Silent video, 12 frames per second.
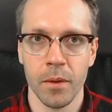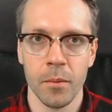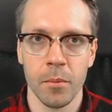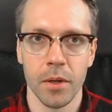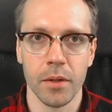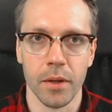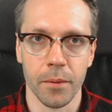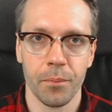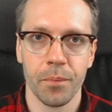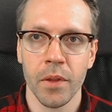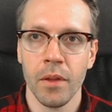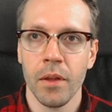But yeah,
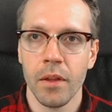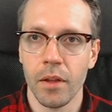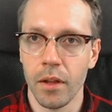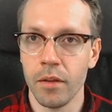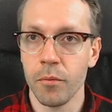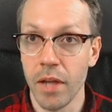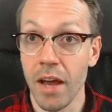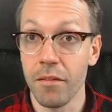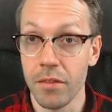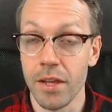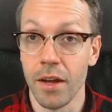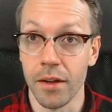then we
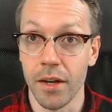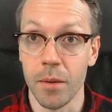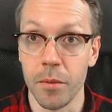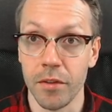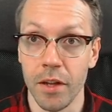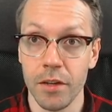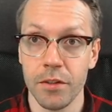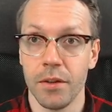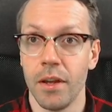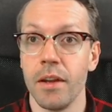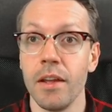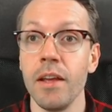have the Anagami stage,
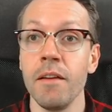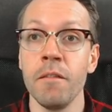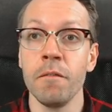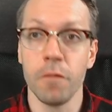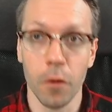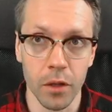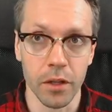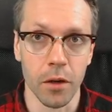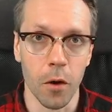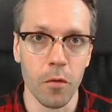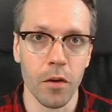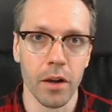and he fully
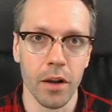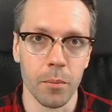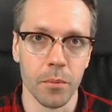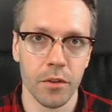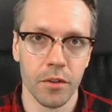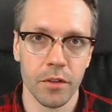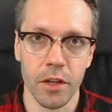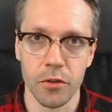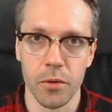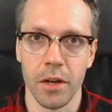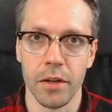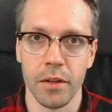overcomes
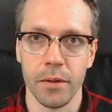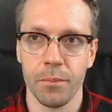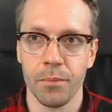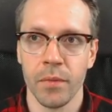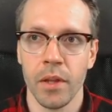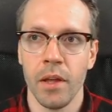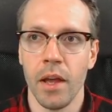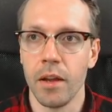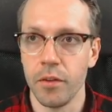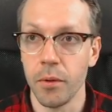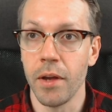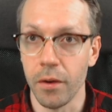sensuality.
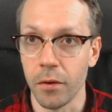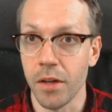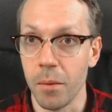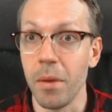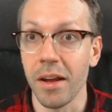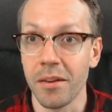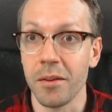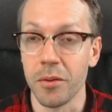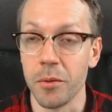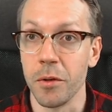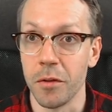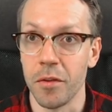Hence, you cannot come back to
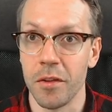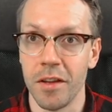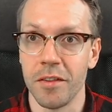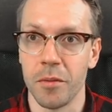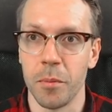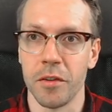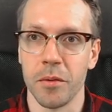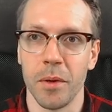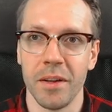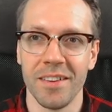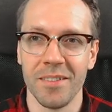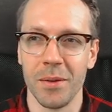the world of the senses, by the
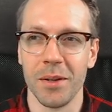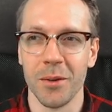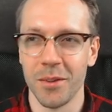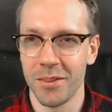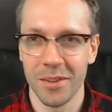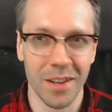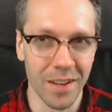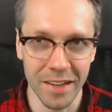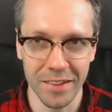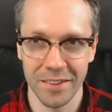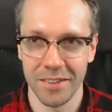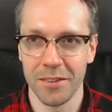way, because
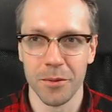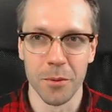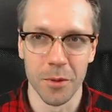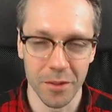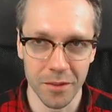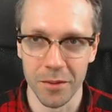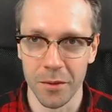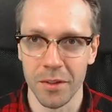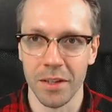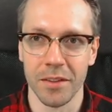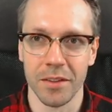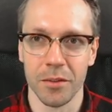lust towards those
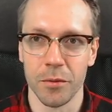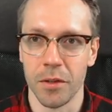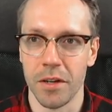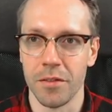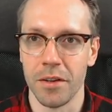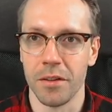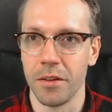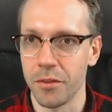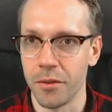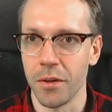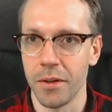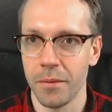things is forever
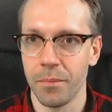destroyed.